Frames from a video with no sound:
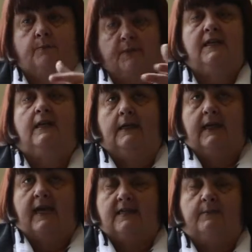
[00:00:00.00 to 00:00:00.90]
particularly
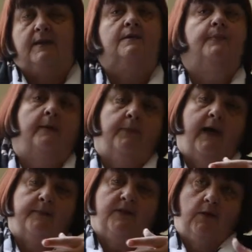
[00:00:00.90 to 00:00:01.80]
SMEs, but
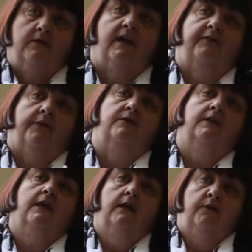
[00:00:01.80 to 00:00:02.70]
perhaps don't have
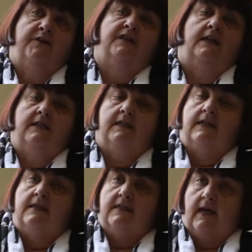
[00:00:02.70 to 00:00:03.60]
those
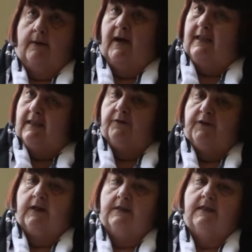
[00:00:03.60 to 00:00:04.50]
facilities at their
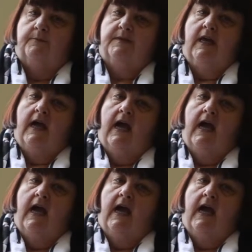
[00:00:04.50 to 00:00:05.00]
fingertips.